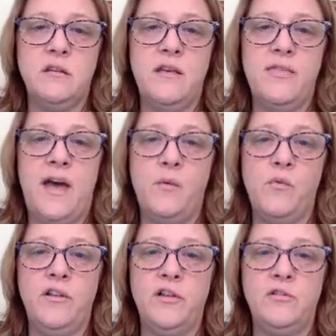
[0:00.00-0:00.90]
That
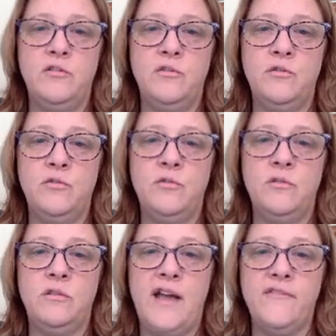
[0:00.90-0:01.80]
will include
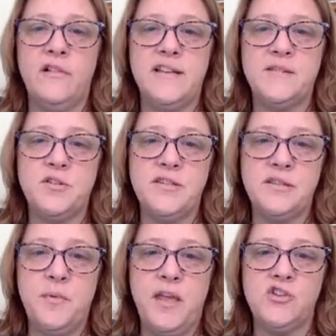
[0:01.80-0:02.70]
live class
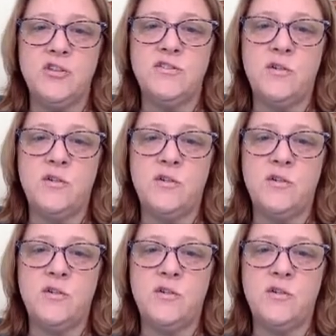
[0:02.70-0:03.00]
participation,